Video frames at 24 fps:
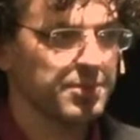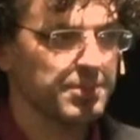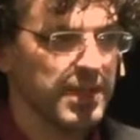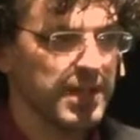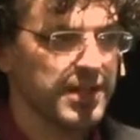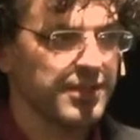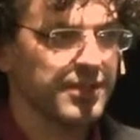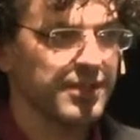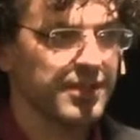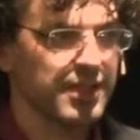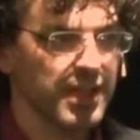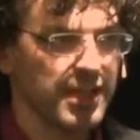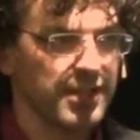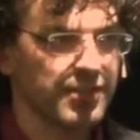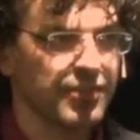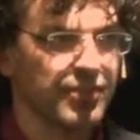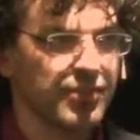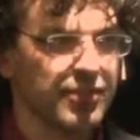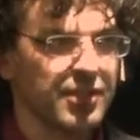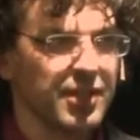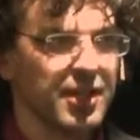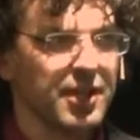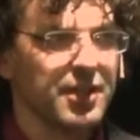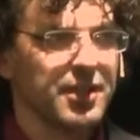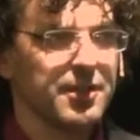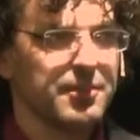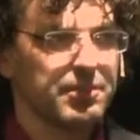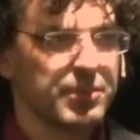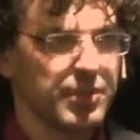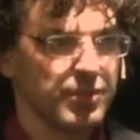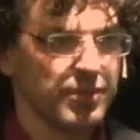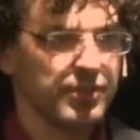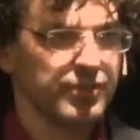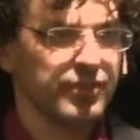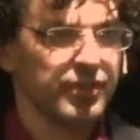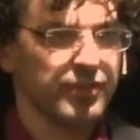what makes a nice,
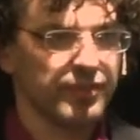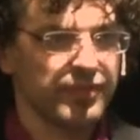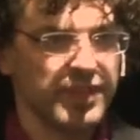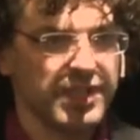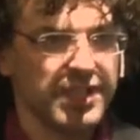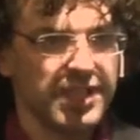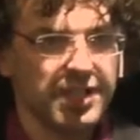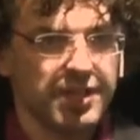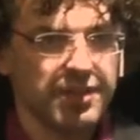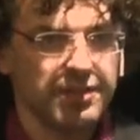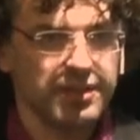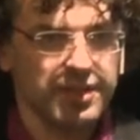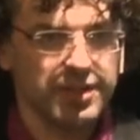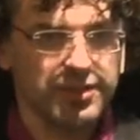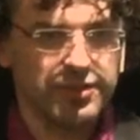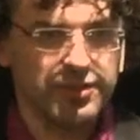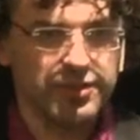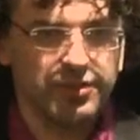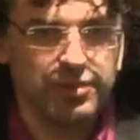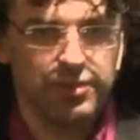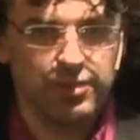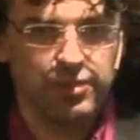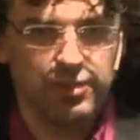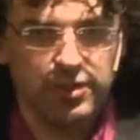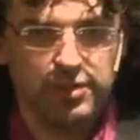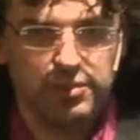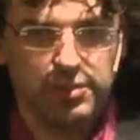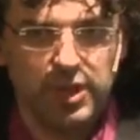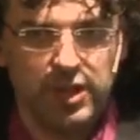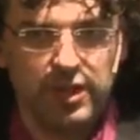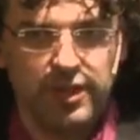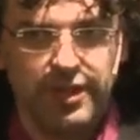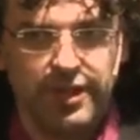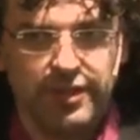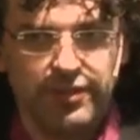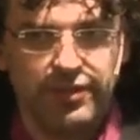beautiful video into a real
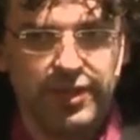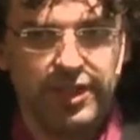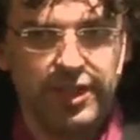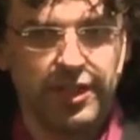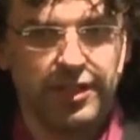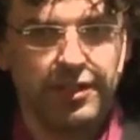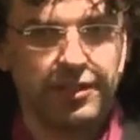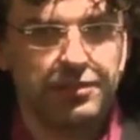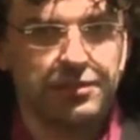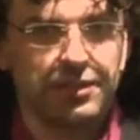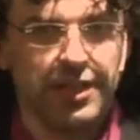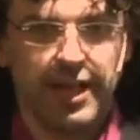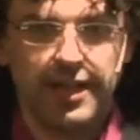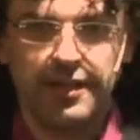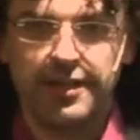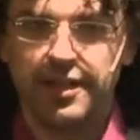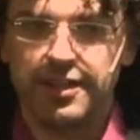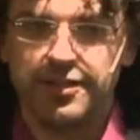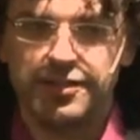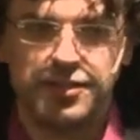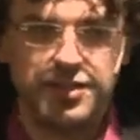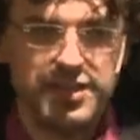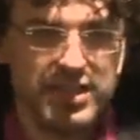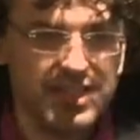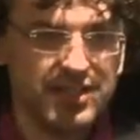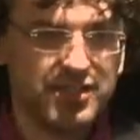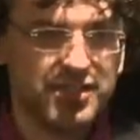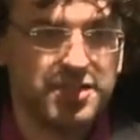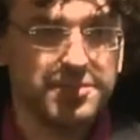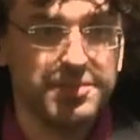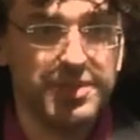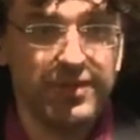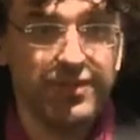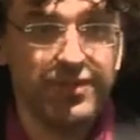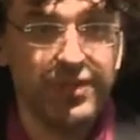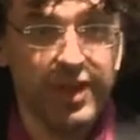marketing video. And it needs
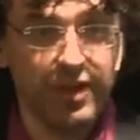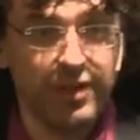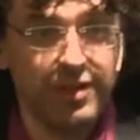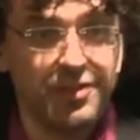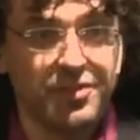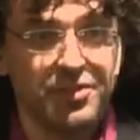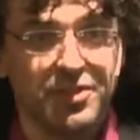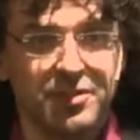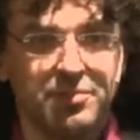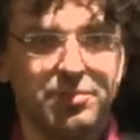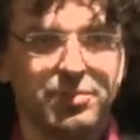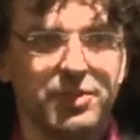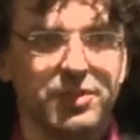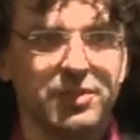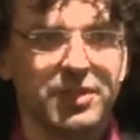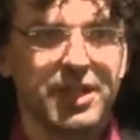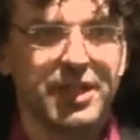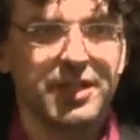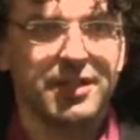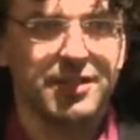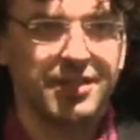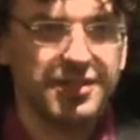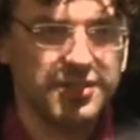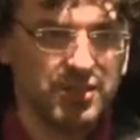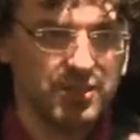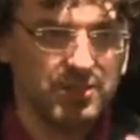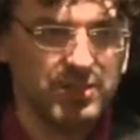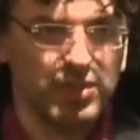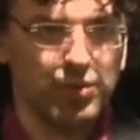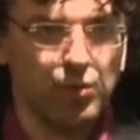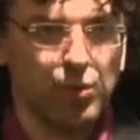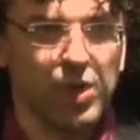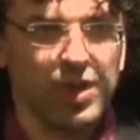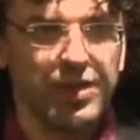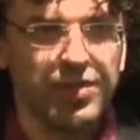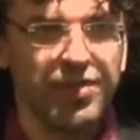to be very simple, and it needs to
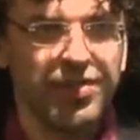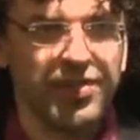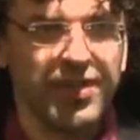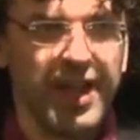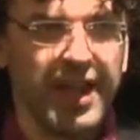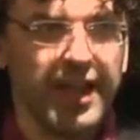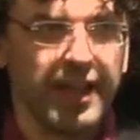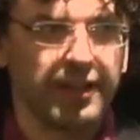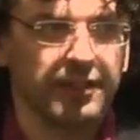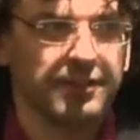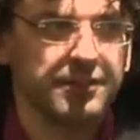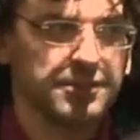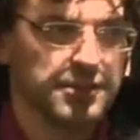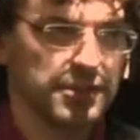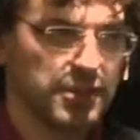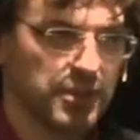be one thing.